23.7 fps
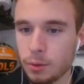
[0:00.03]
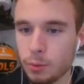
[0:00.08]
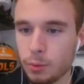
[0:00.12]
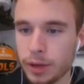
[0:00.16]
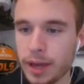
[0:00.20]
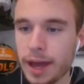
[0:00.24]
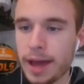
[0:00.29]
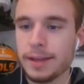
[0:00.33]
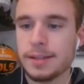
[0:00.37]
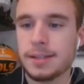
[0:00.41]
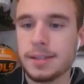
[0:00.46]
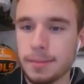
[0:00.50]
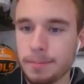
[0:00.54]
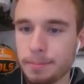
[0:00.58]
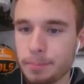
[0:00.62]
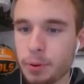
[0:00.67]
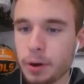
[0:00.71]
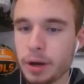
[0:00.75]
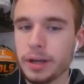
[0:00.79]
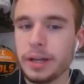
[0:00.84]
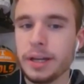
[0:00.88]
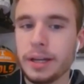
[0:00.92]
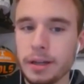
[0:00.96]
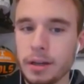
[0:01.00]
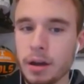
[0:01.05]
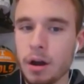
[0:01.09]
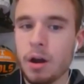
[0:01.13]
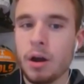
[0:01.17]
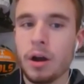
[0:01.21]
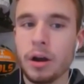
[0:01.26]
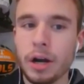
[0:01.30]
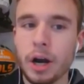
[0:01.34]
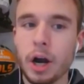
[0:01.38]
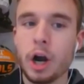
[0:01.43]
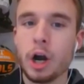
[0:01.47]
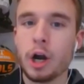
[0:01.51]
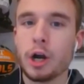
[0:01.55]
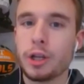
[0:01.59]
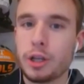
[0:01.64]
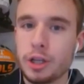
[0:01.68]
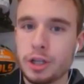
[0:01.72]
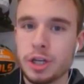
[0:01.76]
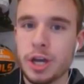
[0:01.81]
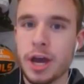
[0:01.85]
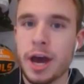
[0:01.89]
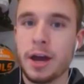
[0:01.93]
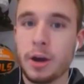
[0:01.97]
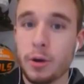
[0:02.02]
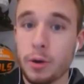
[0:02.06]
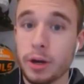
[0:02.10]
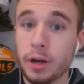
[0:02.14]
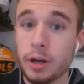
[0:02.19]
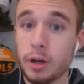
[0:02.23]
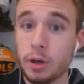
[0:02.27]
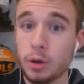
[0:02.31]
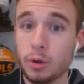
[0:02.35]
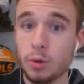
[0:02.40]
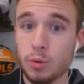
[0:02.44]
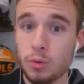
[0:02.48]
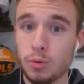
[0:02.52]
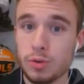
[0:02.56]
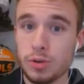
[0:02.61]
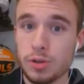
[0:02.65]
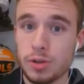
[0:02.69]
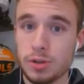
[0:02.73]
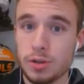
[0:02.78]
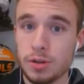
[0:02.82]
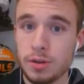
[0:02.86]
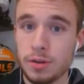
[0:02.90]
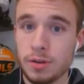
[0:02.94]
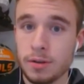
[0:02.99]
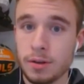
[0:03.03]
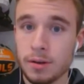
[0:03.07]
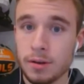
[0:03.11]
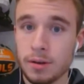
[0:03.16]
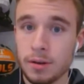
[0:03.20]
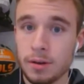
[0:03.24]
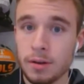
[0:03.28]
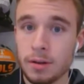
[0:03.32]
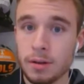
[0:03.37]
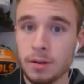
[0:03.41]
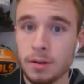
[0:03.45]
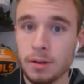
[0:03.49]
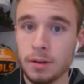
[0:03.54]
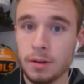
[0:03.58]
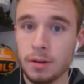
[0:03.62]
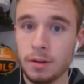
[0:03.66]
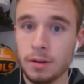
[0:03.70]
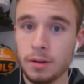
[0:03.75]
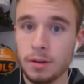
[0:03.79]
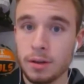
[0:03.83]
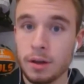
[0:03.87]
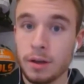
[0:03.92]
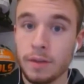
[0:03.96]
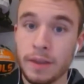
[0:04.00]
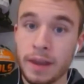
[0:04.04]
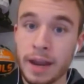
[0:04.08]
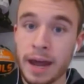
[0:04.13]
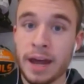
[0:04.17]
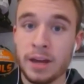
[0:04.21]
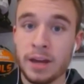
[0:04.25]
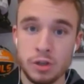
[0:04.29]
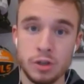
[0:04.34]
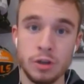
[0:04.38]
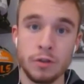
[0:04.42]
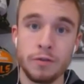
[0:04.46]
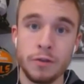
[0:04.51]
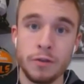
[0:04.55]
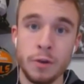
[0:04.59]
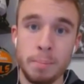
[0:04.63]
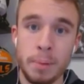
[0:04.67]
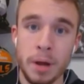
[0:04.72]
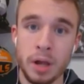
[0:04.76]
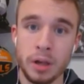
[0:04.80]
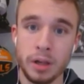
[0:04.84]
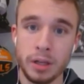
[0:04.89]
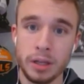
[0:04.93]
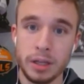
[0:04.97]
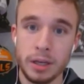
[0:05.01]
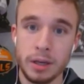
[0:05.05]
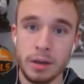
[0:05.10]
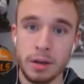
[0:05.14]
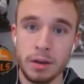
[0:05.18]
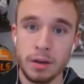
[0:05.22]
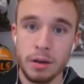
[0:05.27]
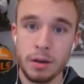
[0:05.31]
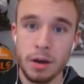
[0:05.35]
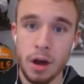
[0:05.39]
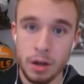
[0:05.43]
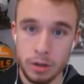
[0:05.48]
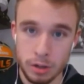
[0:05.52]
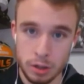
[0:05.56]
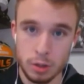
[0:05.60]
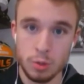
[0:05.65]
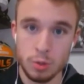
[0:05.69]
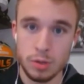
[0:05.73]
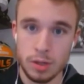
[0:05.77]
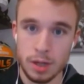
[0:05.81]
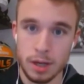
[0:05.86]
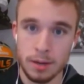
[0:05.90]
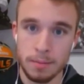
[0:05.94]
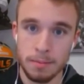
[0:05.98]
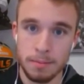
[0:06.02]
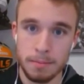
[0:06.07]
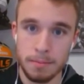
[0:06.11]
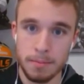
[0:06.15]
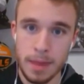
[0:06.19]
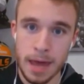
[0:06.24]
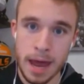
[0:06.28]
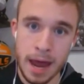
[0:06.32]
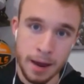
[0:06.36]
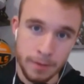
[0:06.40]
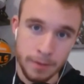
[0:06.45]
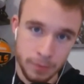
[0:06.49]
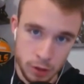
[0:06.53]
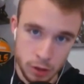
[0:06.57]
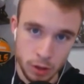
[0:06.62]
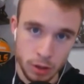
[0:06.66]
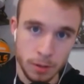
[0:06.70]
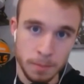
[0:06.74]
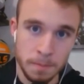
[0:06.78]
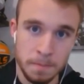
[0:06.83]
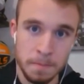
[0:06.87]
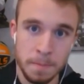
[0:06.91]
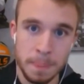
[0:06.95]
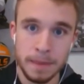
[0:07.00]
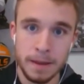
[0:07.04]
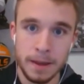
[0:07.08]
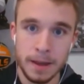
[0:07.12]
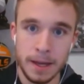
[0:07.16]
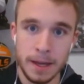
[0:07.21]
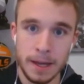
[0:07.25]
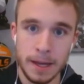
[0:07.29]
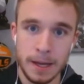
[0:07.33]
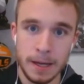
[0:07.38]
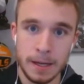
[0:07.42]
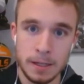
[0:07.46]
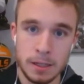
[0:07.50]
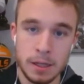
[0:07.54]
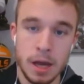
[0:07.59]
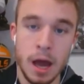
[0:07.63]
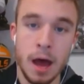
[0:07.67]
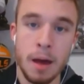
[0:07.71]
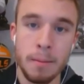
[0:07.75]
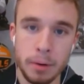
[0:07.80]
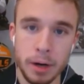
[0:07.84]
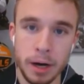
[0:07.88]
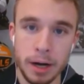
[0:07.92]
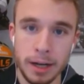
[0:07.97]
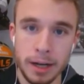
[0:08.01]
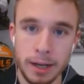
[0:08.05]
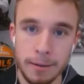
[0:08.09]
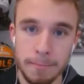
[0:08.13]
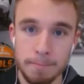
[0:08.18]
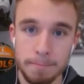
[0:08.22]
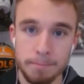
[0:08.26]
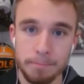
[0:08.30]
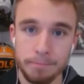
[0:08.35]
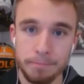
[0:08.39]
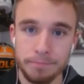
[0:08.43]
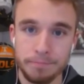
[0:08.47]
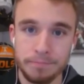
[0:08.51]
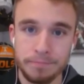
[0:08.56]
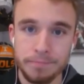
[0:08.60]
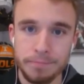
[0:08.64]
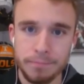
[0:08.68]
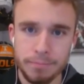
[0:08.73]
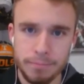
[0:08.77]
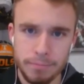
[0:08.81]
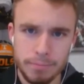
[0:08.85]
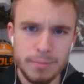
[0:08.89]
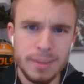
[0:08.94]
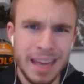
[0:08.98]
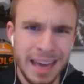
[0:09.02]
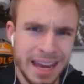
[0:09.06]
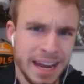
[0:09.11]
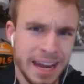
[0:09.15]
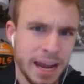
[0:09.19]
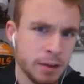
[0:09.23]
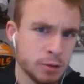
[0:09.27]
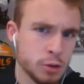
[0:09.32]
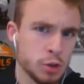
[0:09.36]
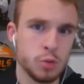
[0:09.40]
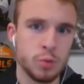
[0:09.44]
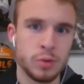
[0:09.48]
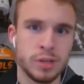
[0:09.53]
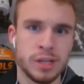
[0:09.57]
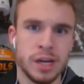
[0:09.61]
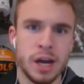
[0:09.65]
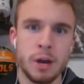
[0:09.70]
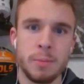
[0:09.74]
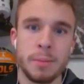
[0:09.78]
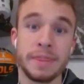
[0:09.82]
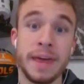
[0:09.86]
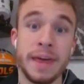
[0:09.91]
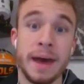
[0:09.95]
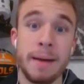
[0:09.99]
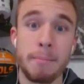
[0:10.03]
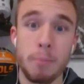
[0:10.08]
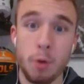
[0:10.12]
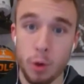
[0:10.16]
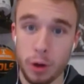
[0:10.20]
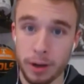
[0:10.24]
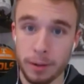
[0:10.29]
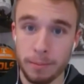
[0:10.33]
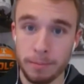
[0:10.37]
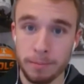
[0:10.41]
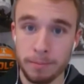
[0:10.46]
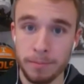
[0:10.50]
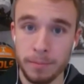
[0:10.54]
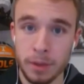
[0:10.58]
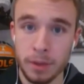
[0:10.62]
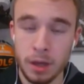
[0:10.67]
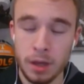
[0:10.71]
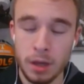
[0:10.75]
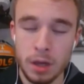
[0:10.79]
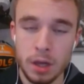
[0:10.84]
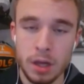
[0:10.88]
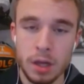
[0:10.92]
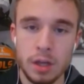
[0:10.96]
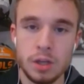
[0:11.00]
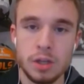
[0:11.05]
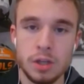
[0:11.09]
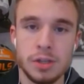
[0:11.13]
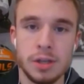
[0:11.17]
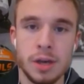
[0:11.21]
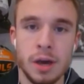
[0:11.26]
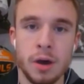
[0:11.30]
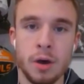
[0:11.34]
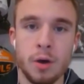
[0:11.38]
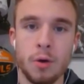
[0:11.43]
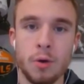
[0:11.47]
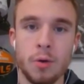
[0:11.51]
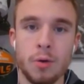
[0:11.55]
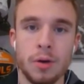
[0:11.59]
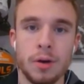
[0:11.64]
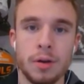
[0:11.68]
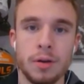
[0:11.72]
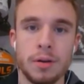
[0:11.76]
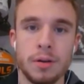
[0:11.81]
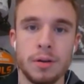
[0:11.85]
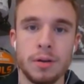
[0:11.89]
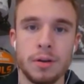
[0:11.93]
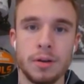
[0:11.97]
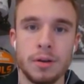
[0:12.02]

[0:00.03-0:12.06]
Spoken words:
We got some pretty darn earth-shattering news in the National Football League on Tuesday after Tom Brady announced his retirement that morning. So,